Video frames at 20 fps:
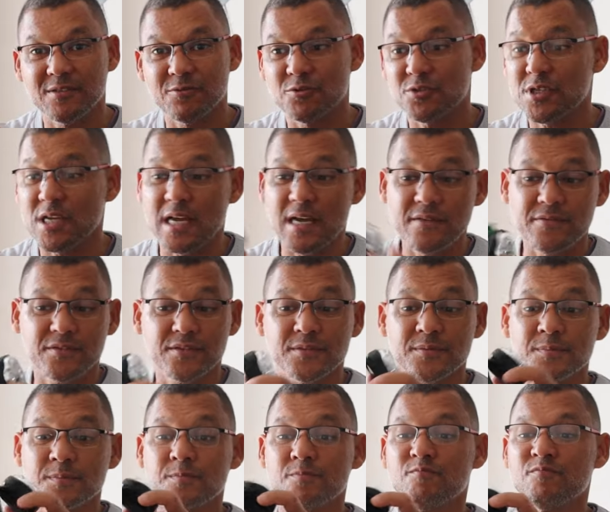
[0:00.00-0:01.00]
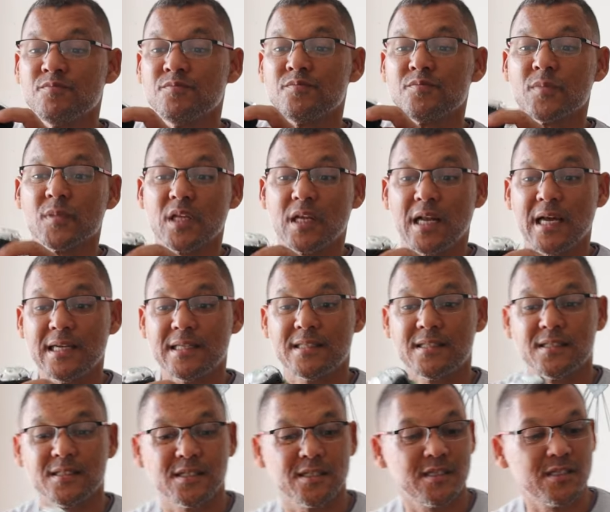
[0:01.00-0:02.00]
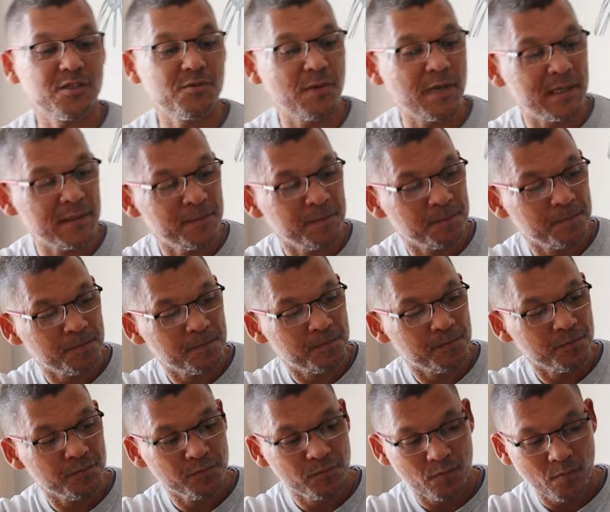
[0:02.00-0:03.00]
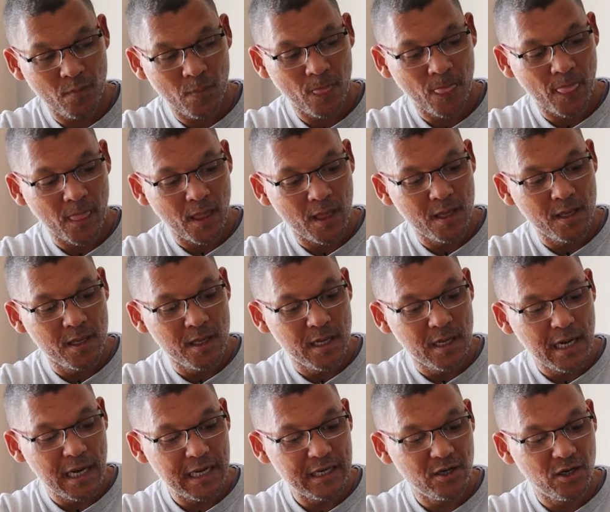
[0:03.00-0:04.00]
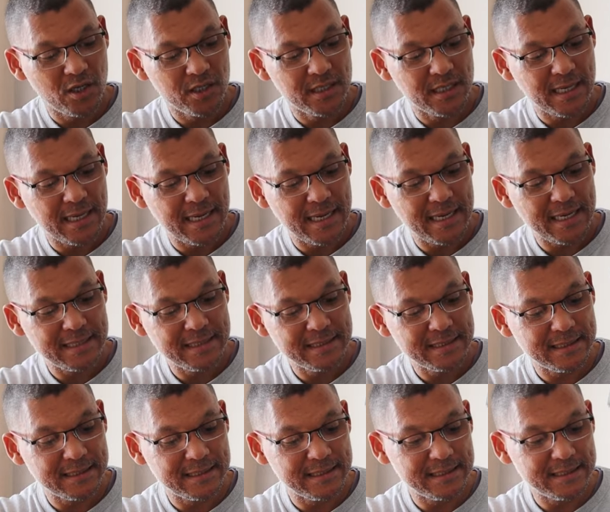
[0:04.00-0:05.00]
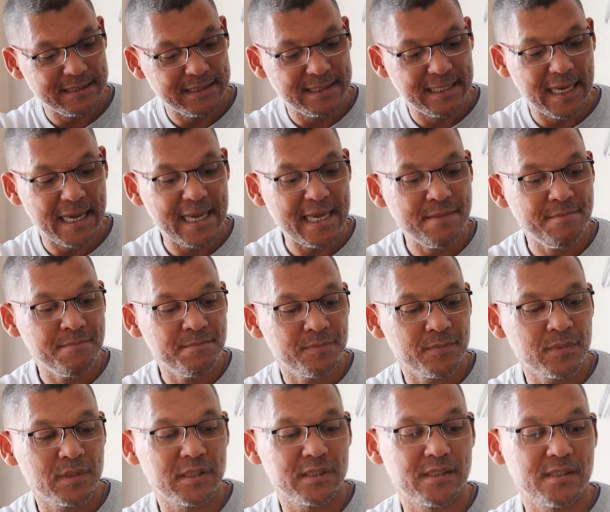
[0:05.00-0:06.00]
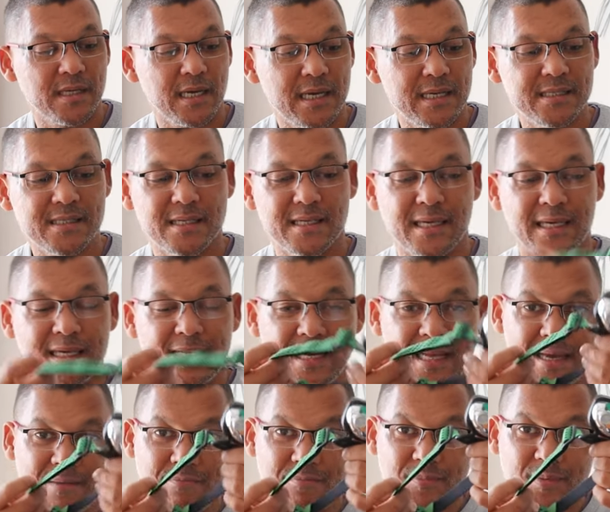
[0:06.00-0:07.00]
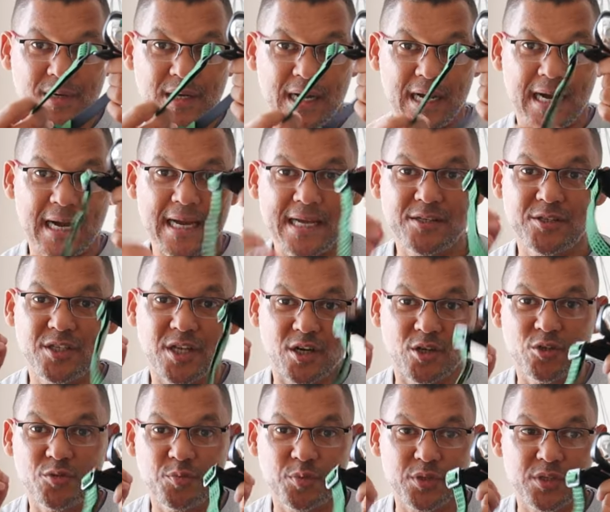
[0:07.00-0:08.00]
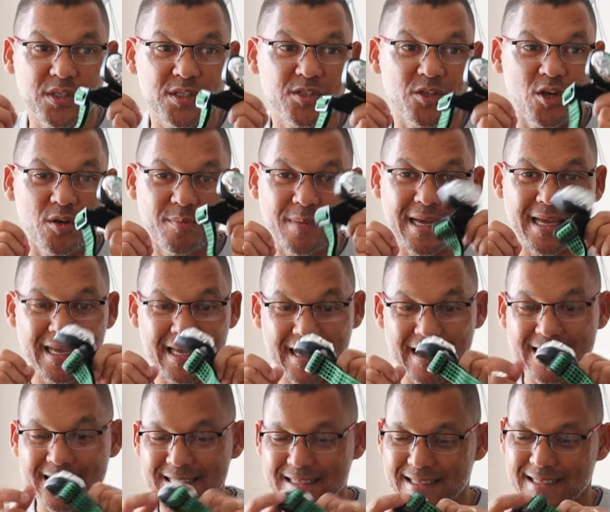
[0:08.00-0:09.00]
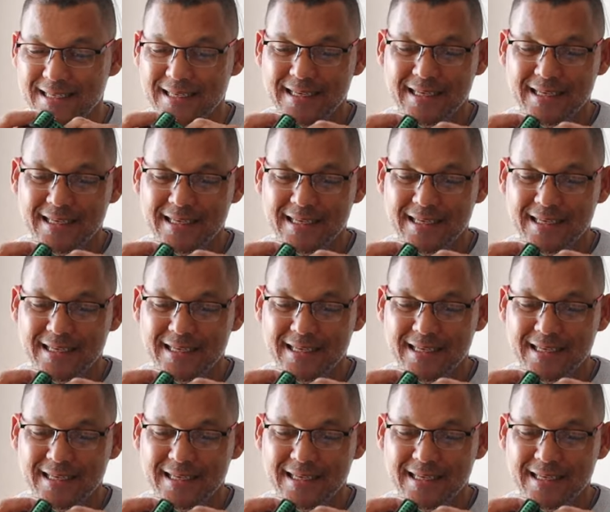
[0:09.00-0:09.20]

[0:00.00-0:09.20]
also have a light. So this one I got at Game. It's nice, a headlamp. I don't put this on my head.